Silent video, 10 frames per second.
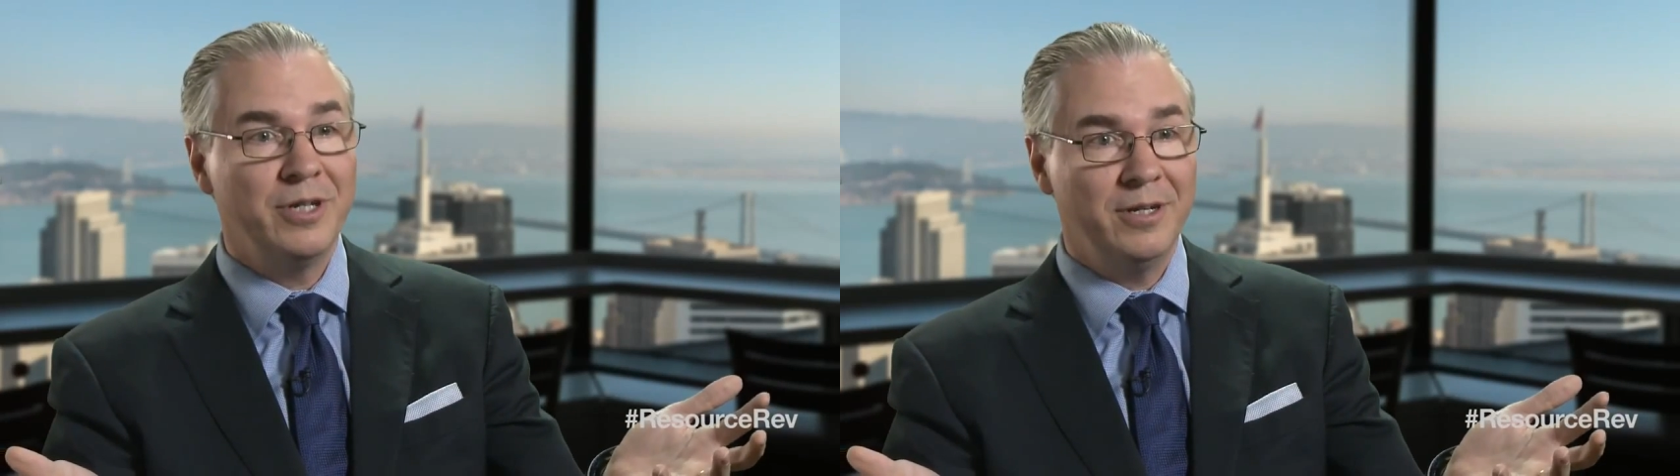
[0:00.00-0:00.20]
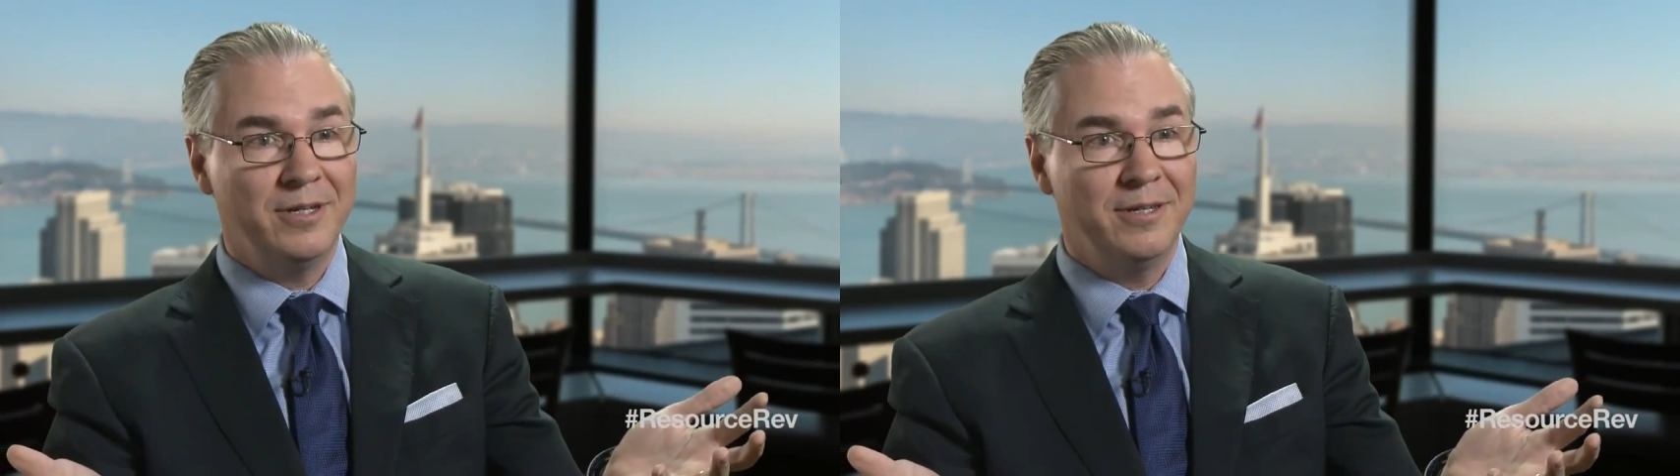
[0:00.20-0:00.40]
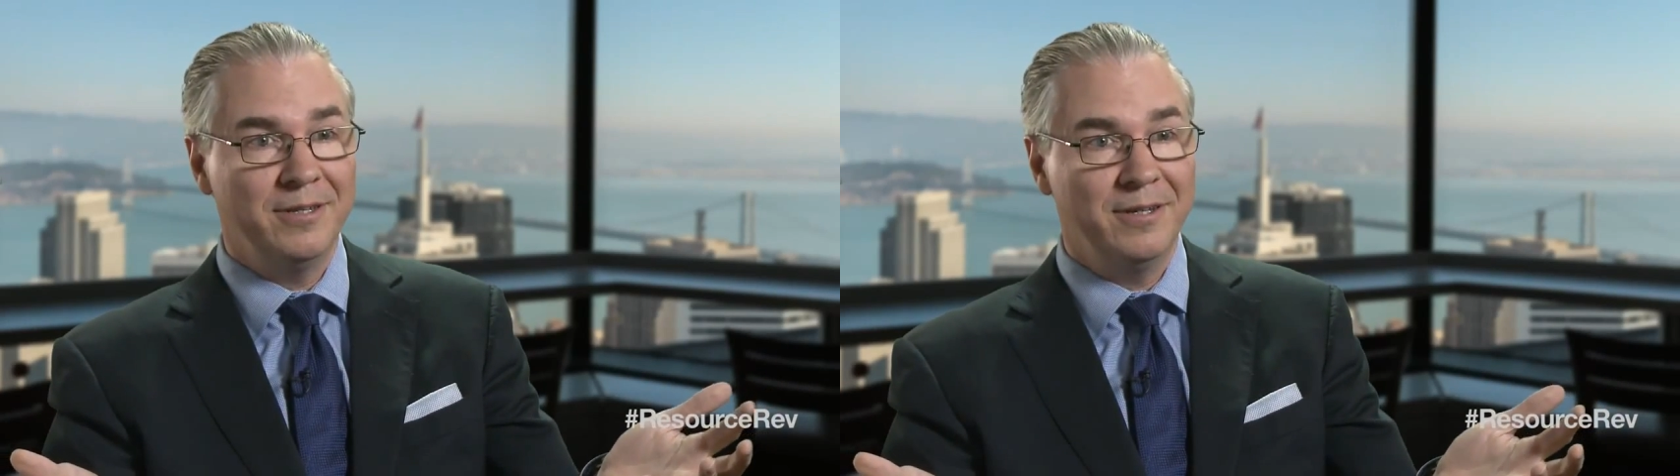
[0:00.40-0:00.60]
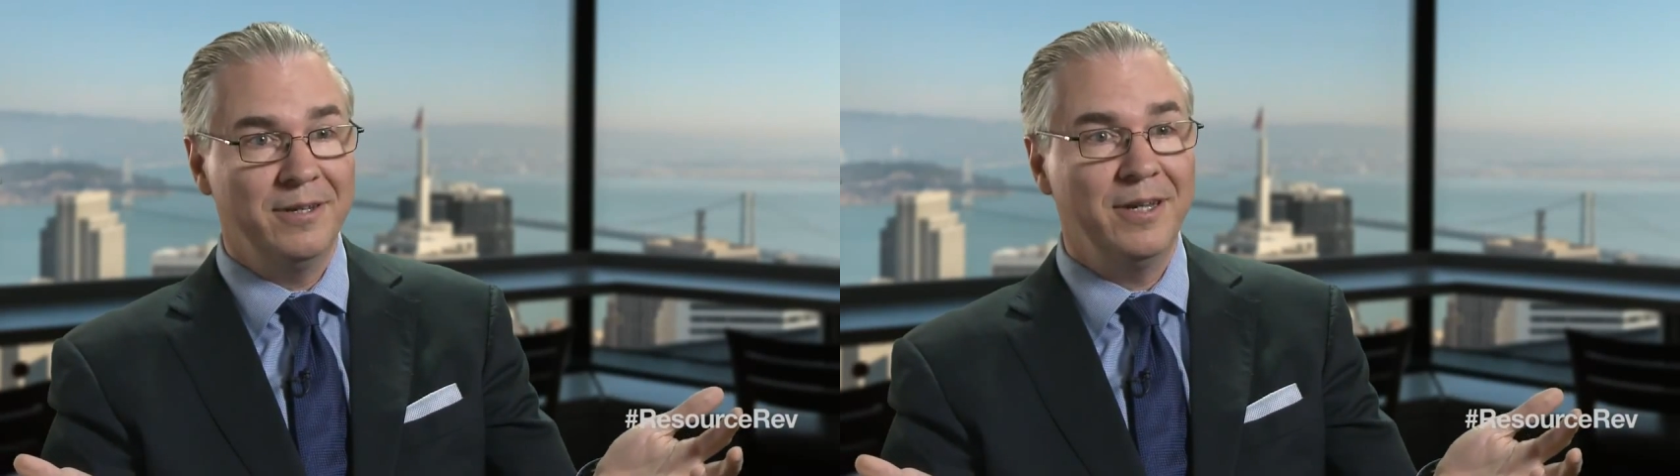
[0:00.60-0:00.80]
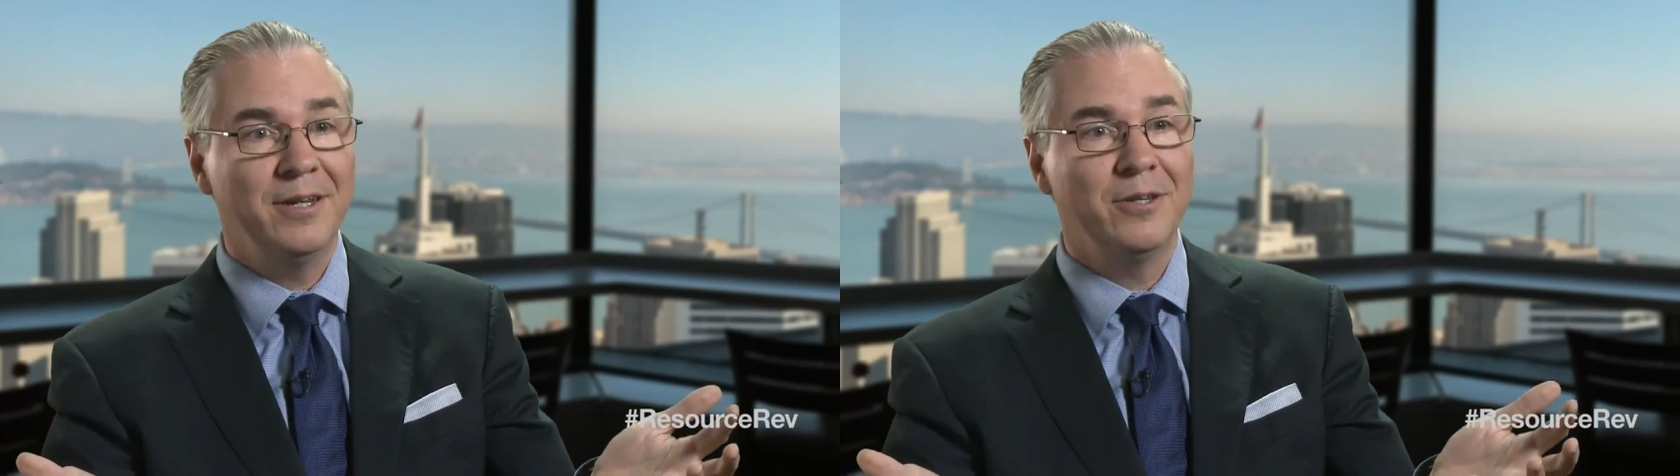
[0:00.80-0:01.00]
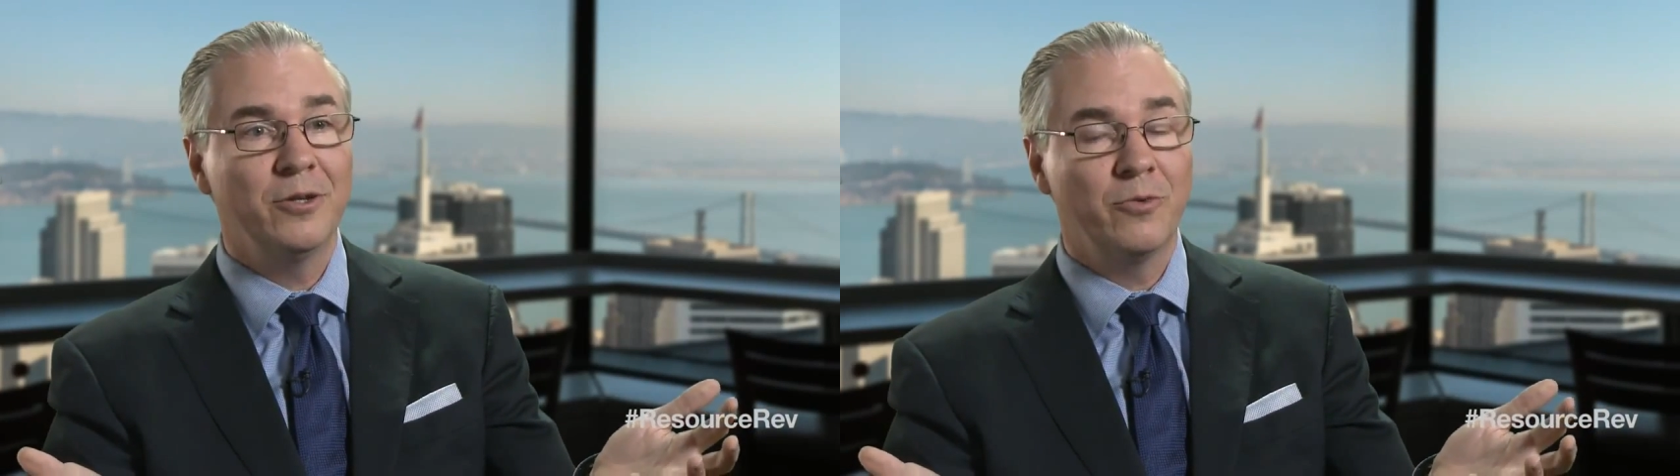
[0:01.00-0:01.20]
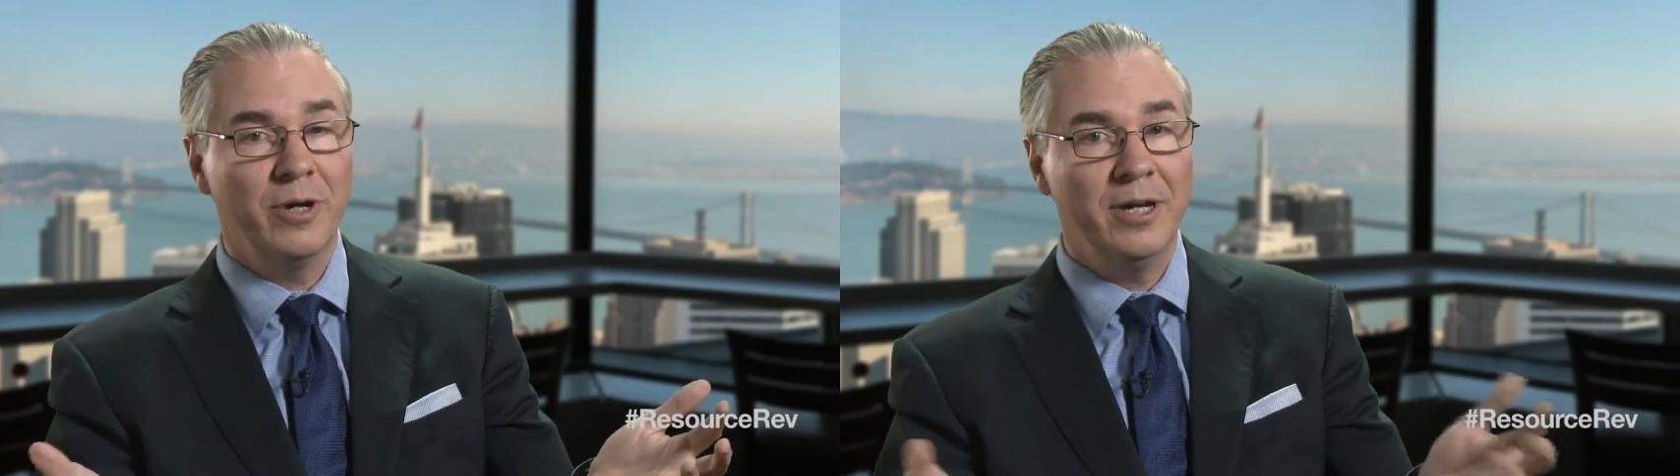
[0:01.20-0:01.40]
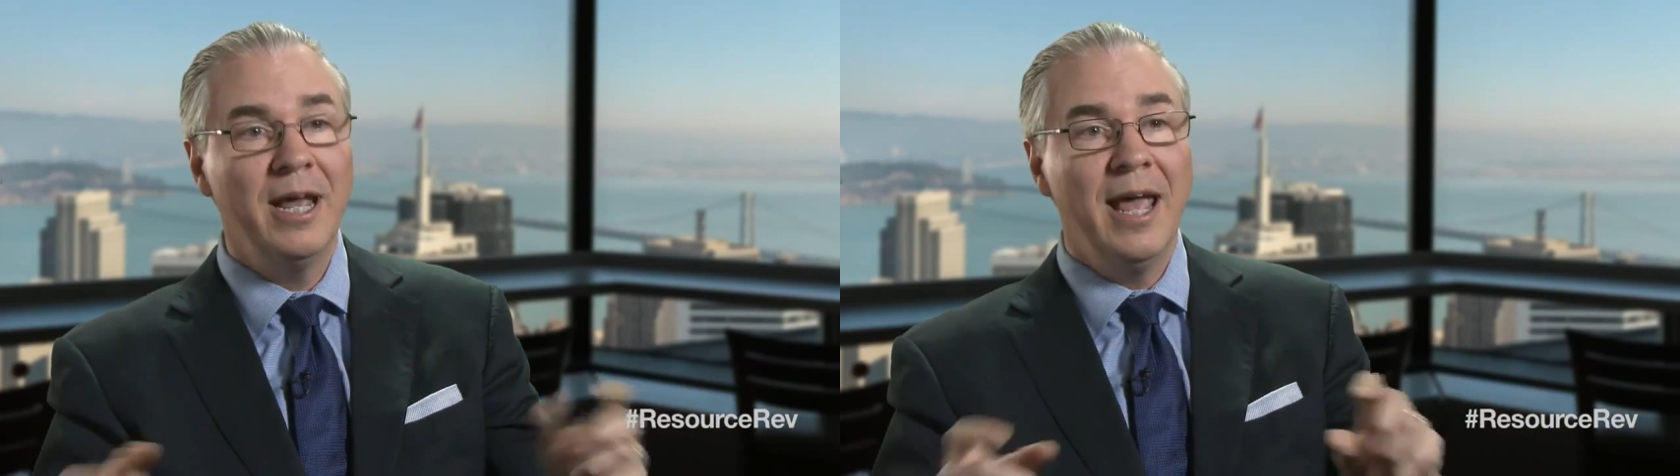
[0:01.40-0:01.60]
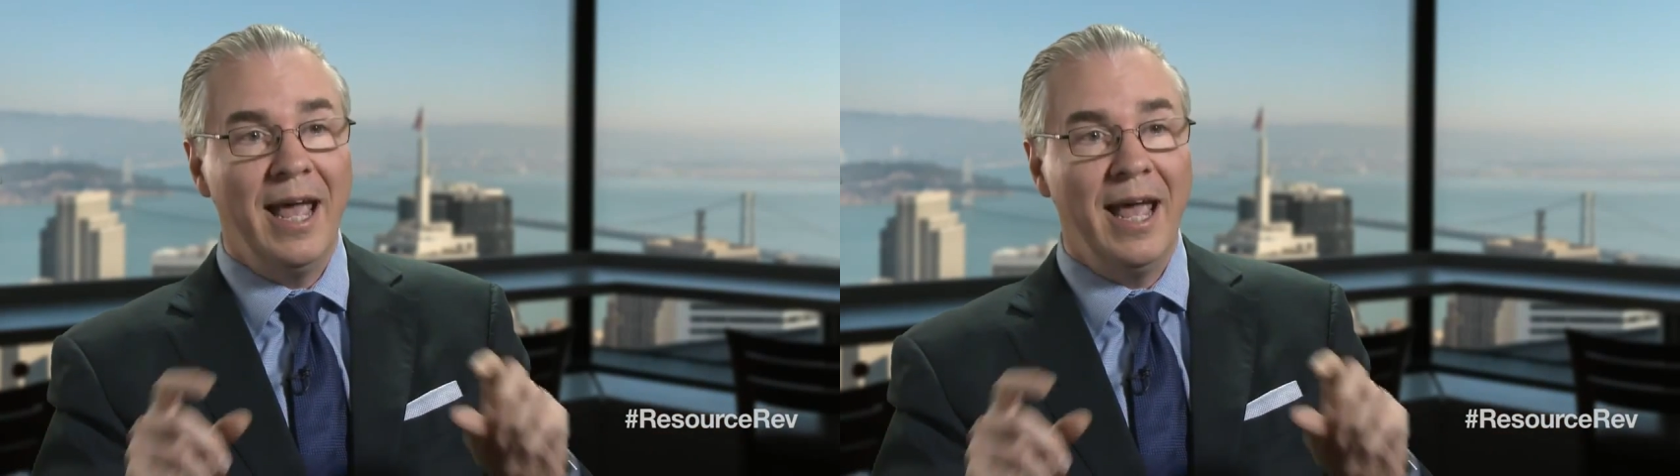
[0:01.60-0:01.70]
into the grid,